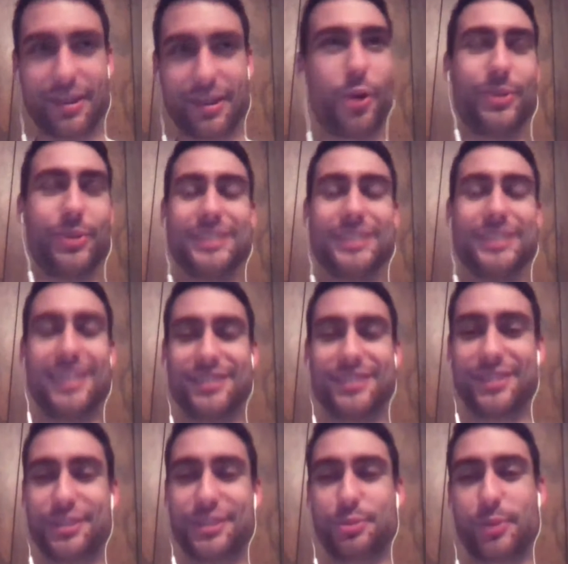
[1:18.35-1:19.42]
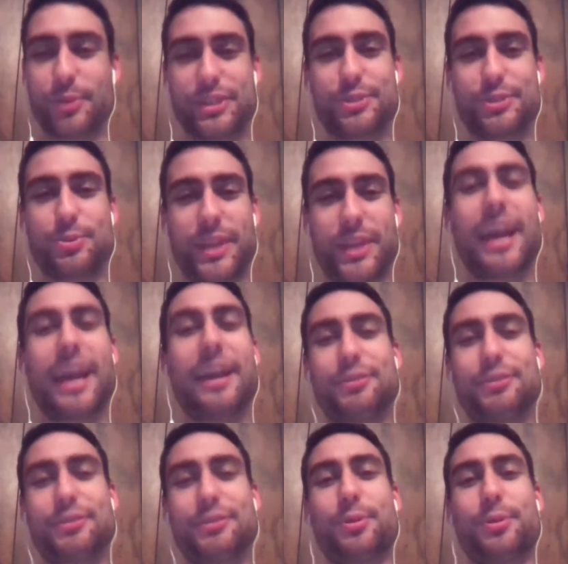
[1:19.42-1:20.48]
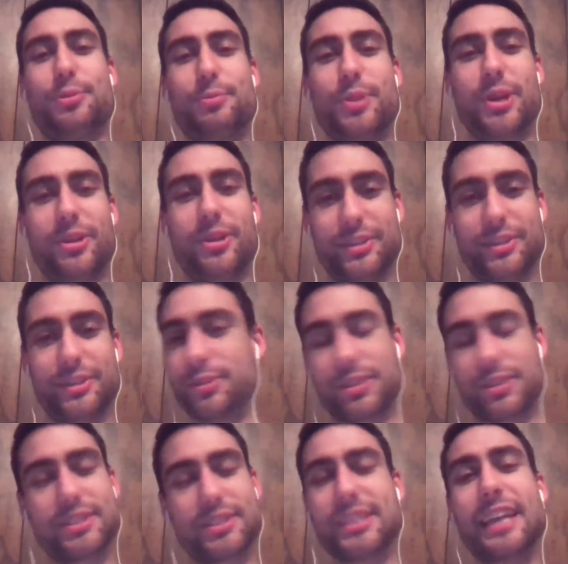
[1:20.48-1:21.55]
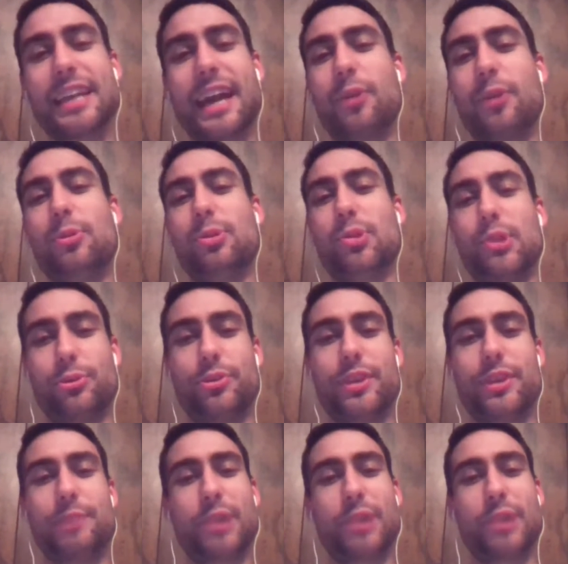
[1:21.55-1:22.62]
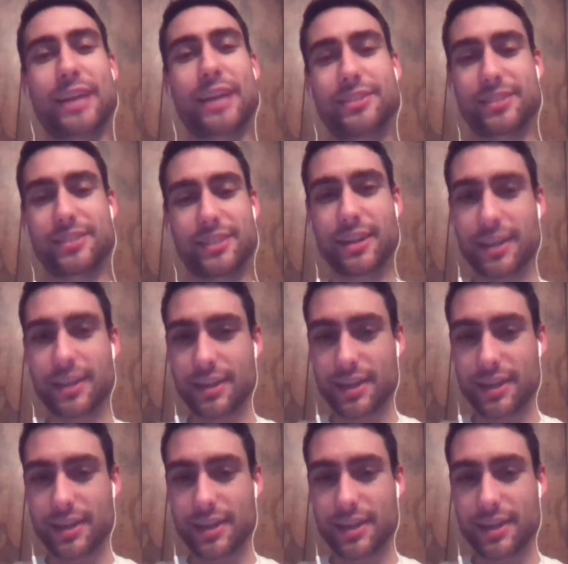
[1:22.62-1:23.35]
always get in situations where they have to throw the ball, and you just see how little they practice it.